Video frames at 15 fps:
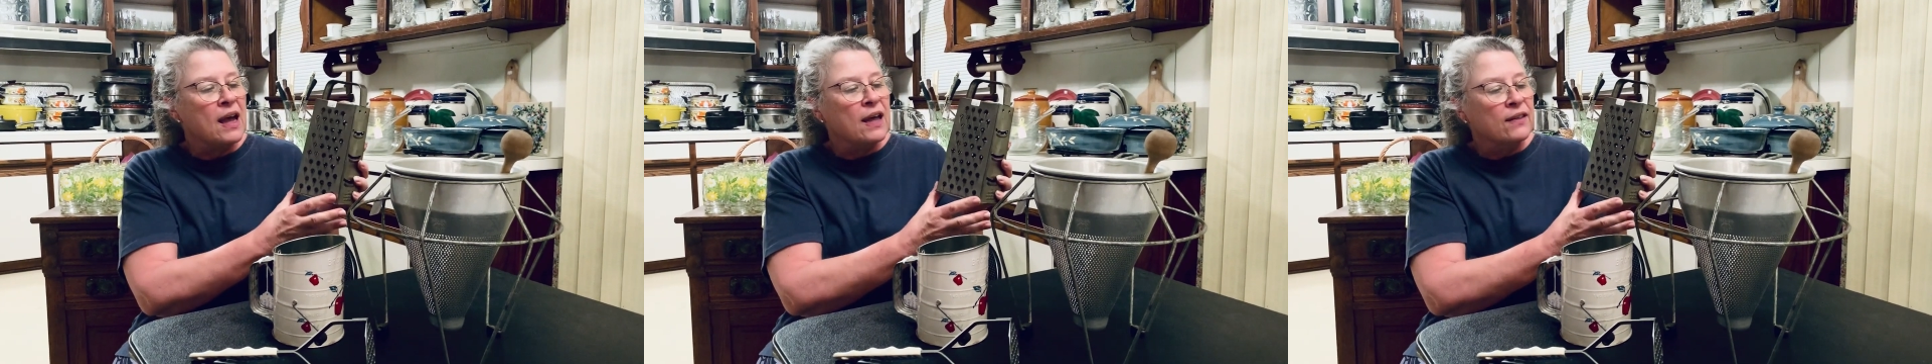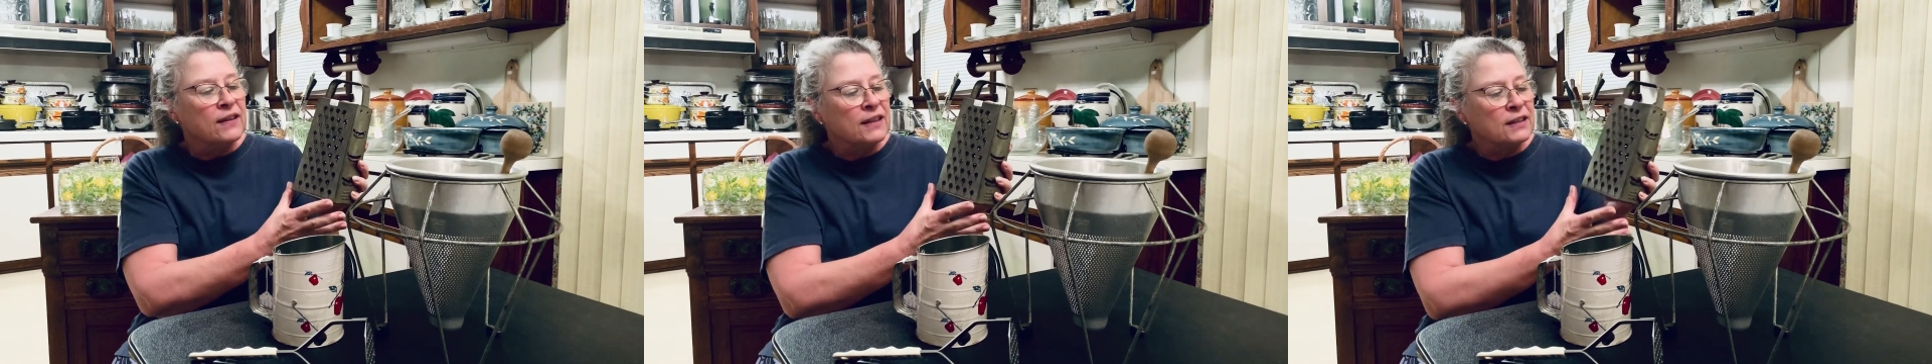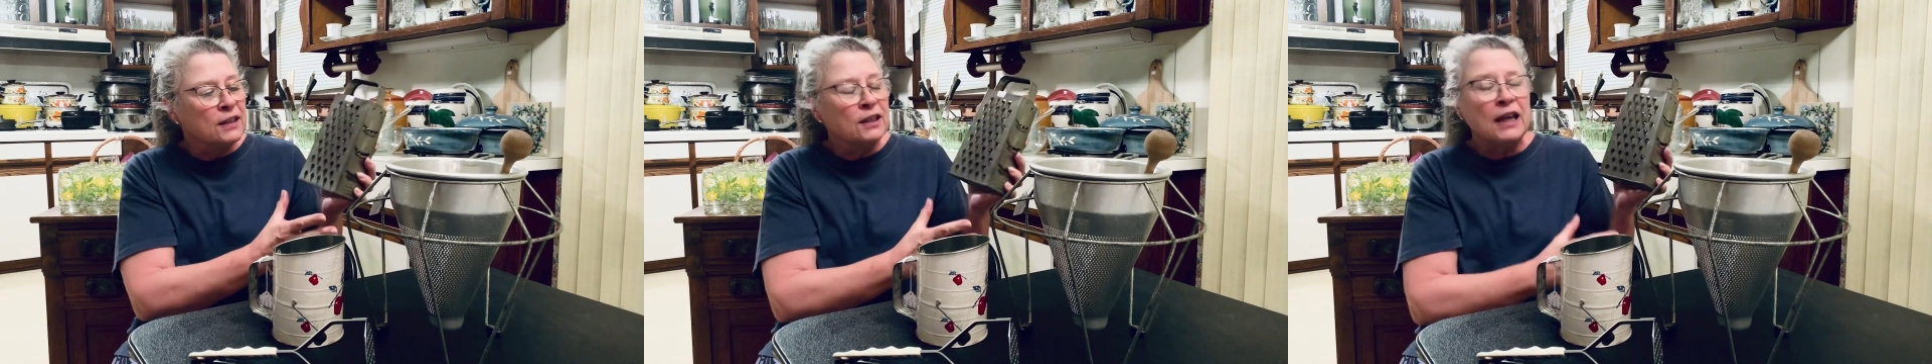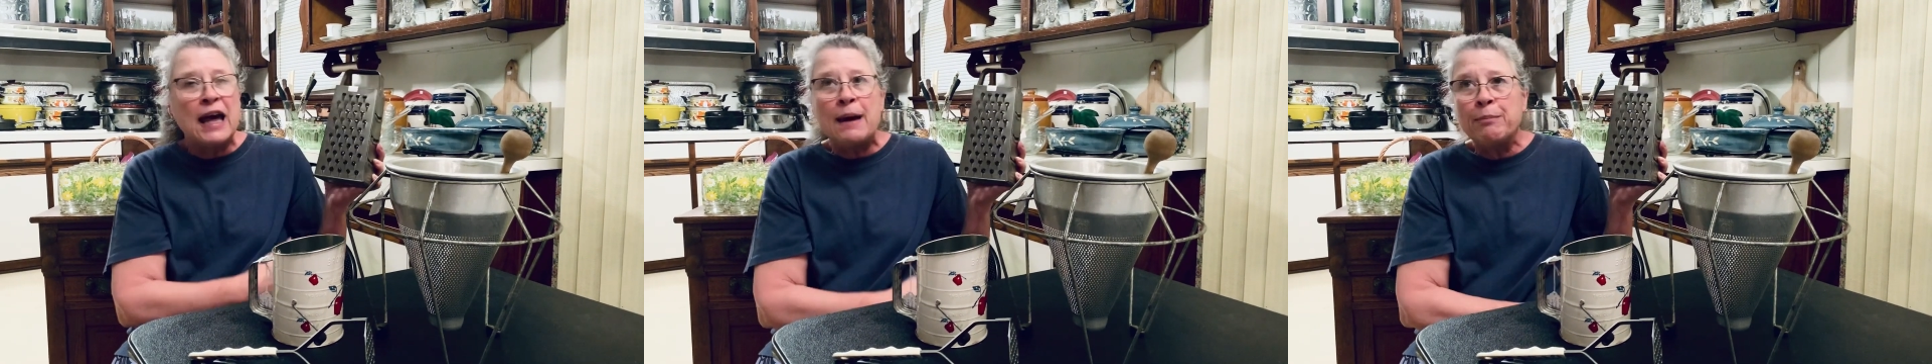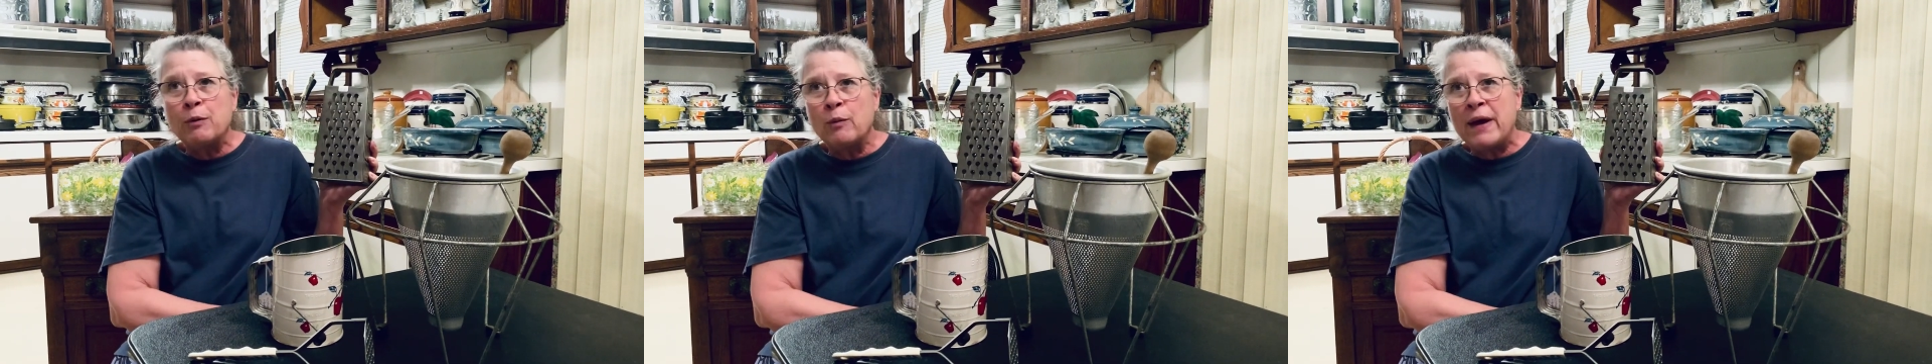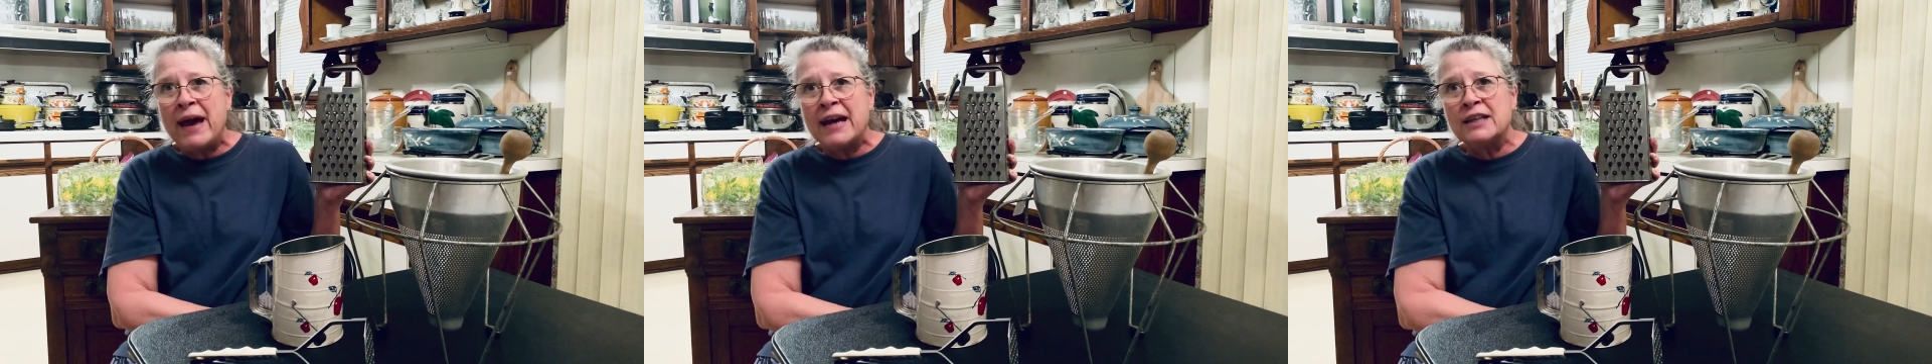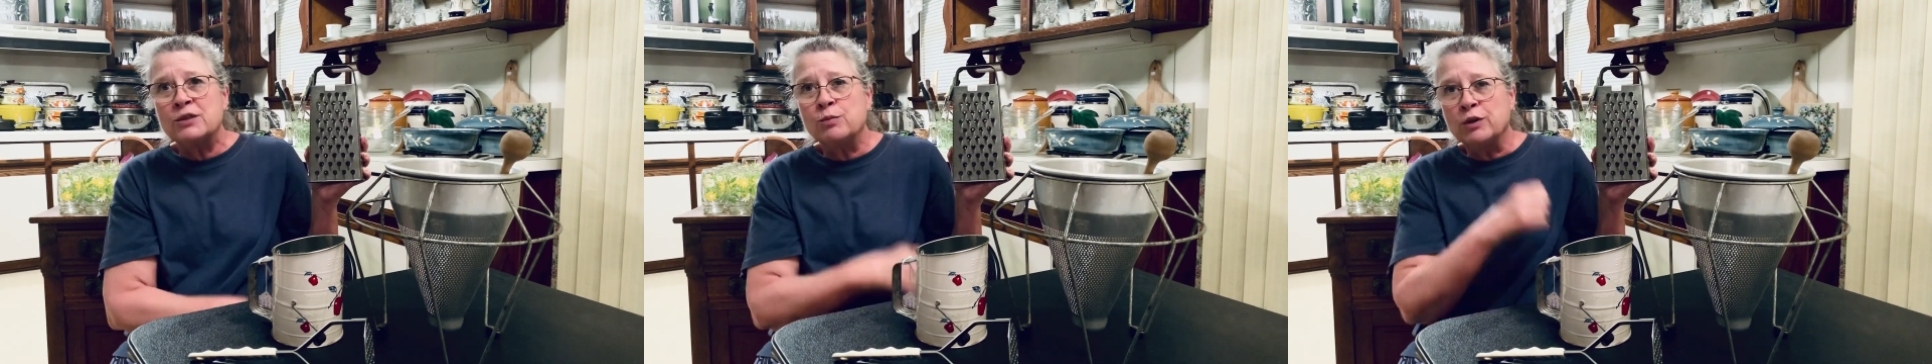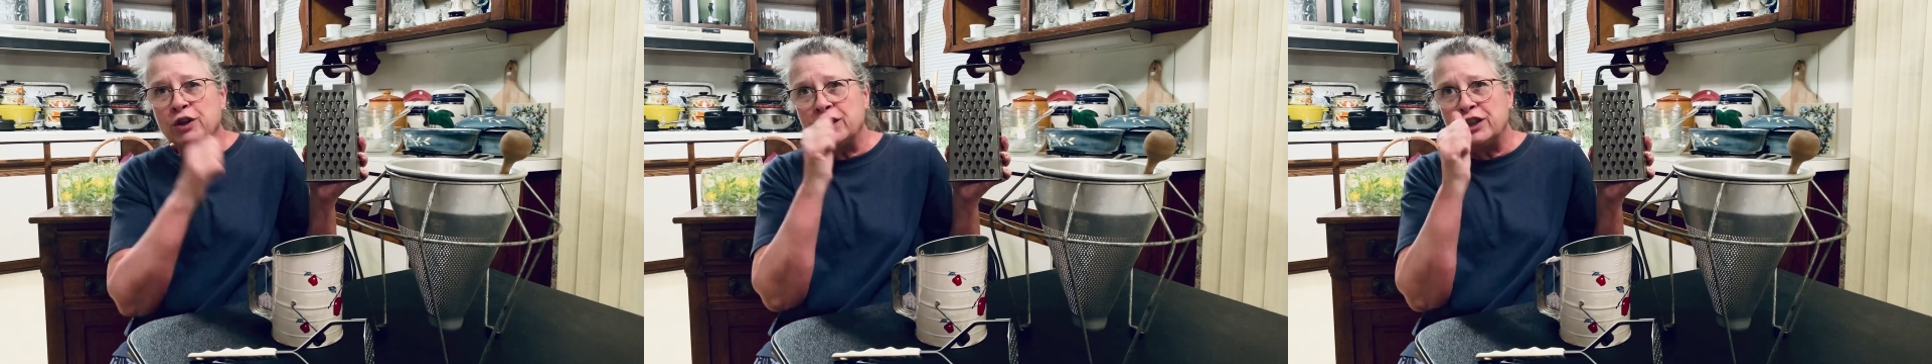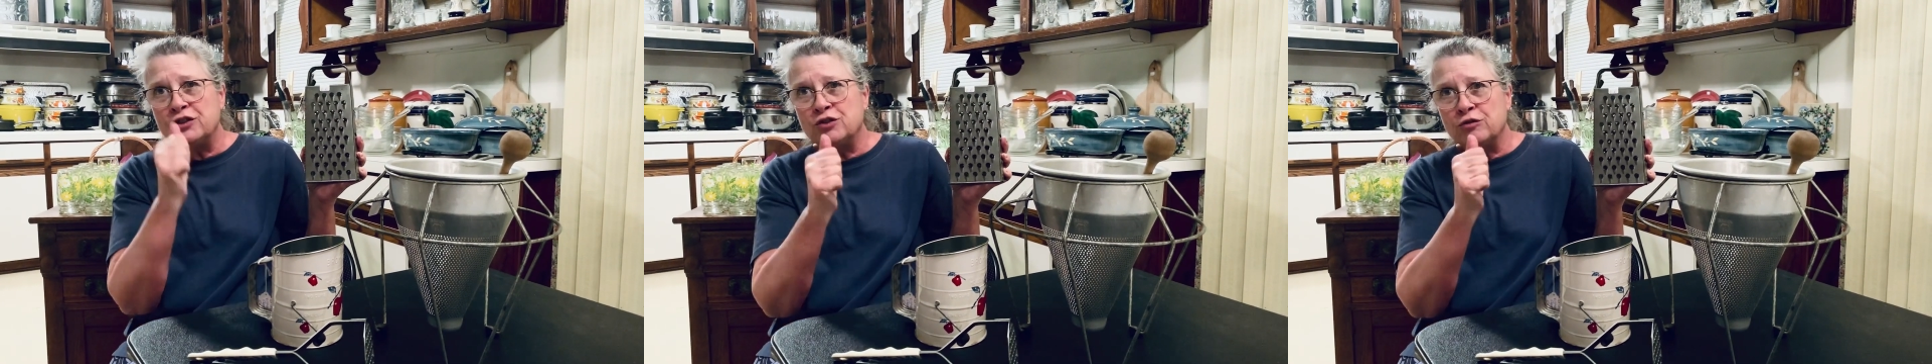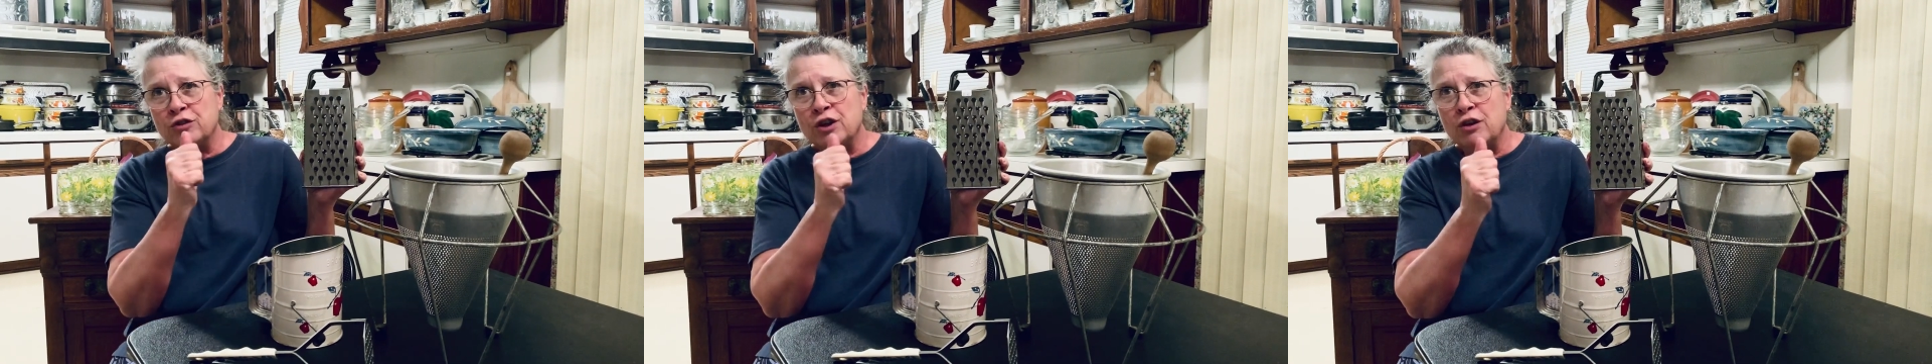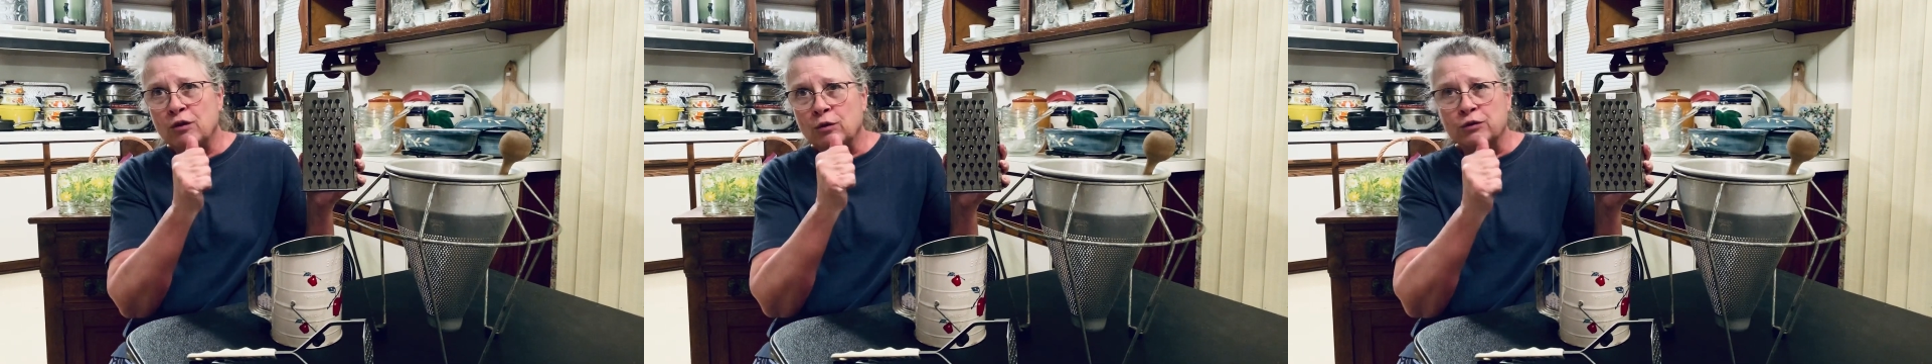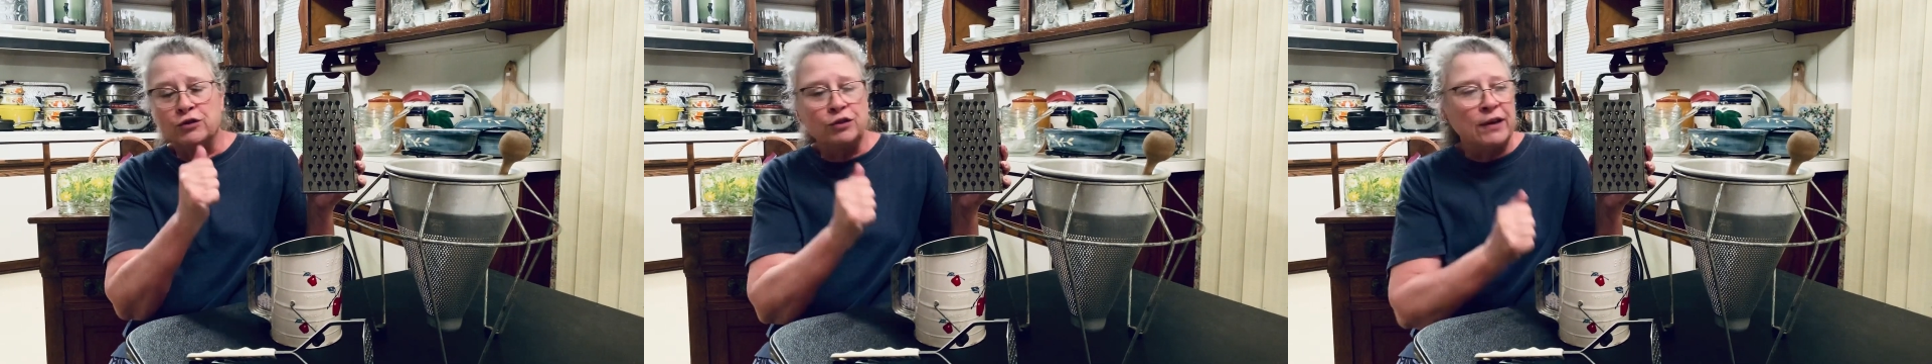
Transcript: This little apparatus would cut your knuckles.